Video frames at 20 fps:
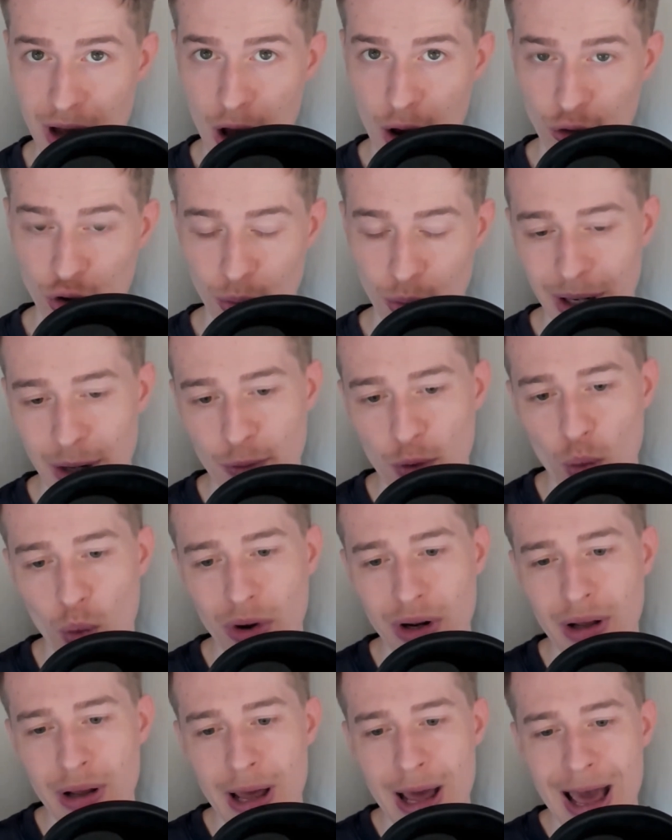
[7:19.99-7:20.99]
So I mean, if you want
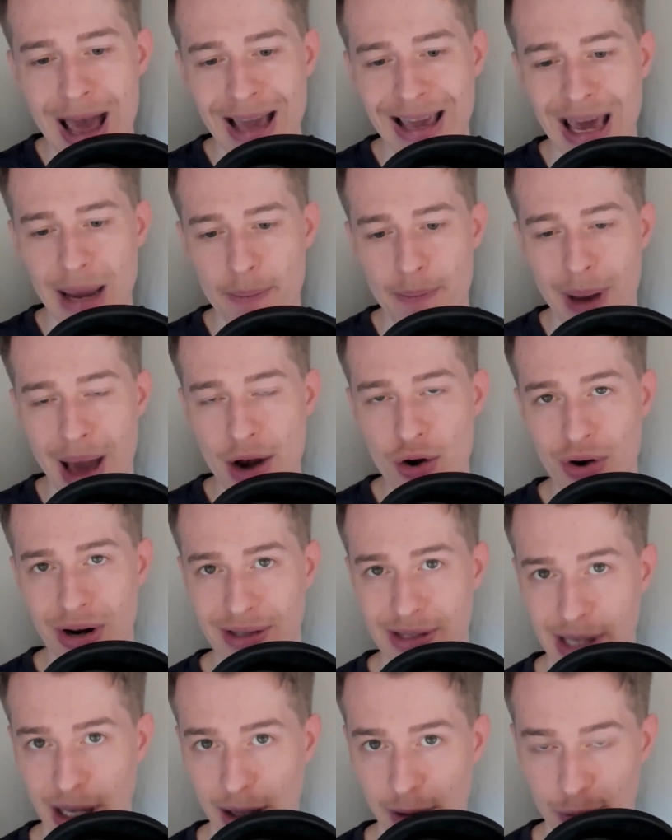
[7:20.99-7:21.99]
to get better at
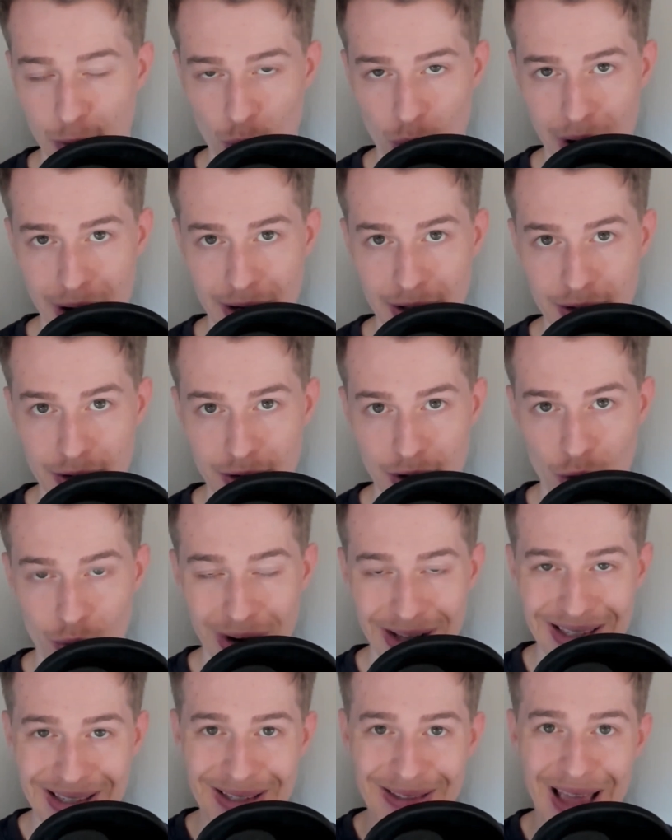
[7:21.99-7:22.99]
self-awareness,
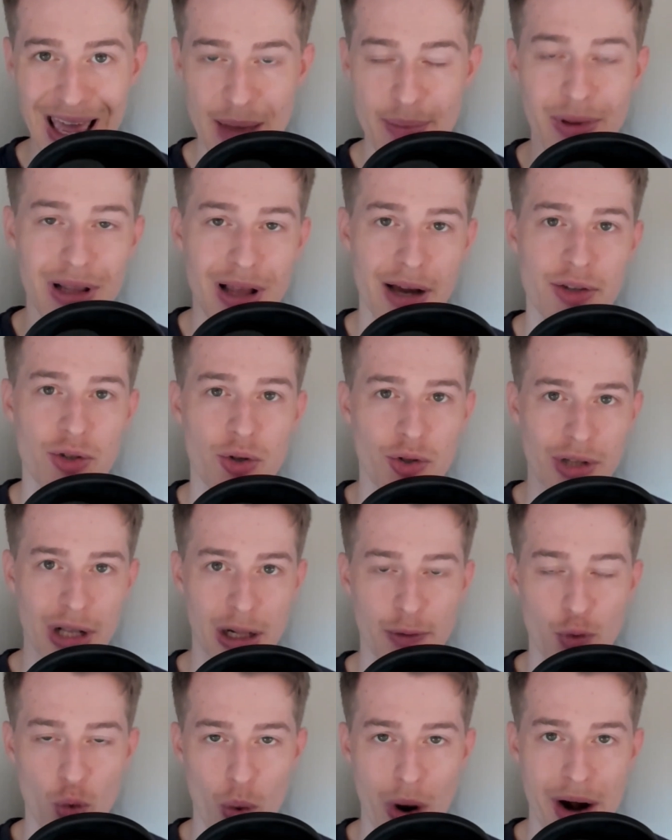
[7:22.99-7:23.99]
right, stabilize your
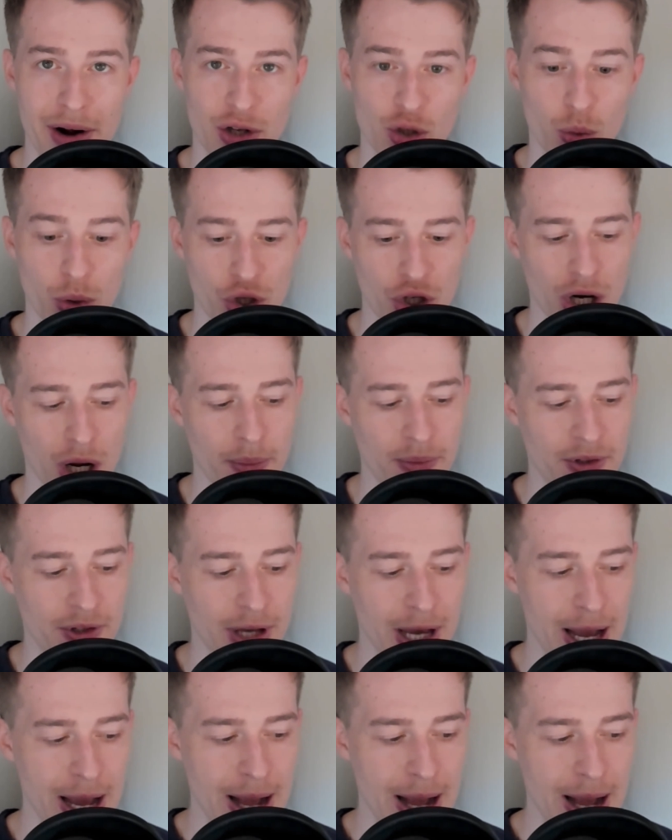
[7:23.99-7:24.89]
self-awareness, which comes,